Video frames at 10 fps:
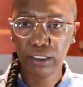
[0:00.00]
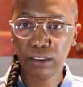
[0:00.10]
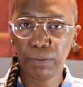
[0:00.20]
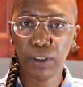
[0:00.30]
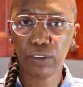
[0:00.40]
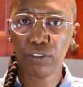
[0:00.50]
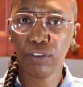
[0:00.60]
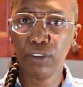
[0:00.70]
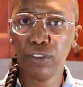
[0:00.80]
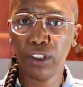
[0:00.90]
to poke
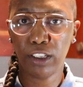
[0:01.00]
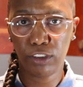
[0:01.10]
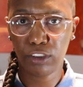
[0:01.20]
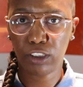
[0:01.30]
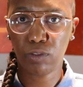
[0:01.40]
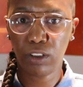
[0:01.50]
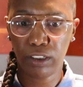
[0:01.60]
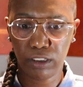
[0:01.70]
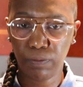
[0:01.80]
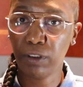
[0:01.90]
through, and you just
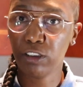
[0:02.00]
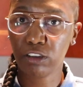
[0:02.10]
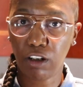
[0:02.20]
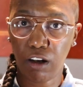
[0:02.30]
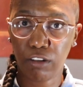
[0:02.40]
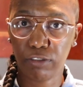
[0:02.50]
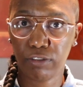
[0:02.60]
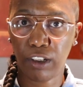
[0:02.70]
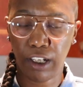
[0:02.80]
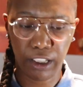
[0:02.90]
want it to be
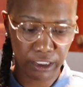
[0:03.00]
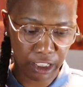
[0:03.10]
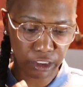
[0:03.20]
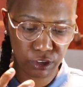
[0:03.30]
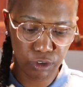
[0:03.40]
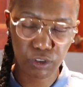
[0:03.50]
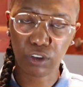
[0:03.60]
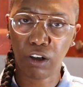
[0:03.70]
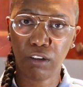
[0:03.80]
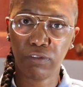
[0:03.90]
soft, like not too
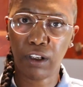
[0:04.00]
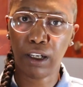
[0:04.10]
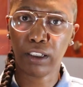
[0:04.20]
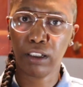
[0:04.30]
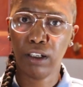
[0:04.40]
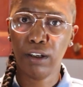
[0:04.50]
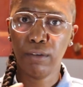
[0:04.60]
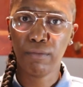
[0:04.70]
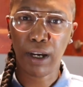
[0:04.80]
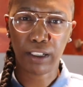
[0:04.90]
soft like
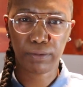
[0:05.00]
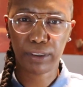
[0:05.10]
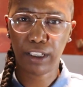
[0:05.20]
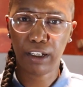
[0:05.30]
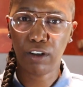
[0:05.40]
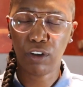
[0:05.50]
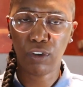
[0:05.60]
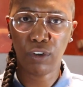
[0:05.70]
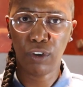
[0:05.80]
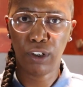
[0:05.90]
mashed
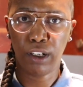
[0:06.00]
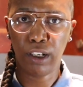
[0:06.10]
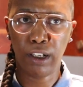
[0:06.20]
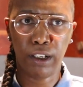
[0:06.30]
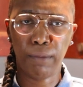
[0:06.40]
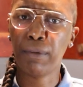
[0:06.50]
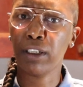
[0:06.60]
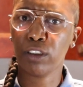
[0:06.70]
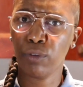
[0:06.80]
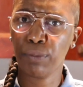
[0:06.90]
potato or
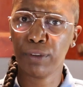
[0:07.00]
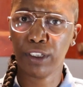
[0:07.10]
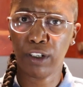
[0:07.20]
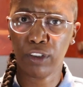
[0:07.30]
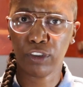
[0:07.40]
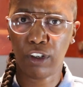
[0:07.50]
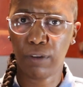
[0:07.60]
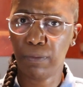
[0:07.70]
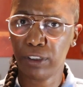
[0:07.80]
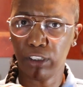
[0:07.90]
baked sweet potato
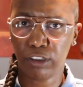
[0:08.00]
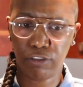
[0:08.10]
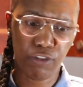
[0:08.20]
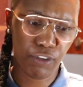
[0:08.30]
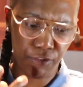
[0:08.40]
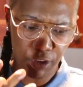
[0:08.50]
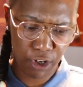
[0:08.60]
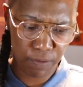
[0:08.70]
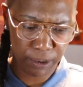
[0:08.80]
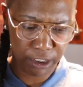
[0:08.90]
soft, but just
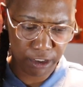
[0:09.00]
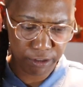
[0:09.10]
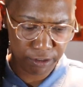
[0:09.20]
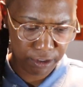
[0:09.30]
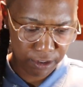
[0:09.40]
firm enough.